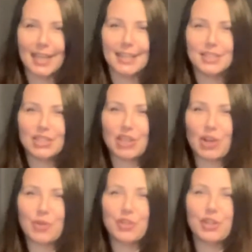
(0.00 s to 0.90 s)

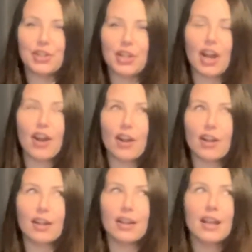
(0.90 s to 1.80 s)
So there
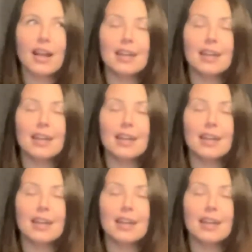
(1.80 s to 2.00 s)
are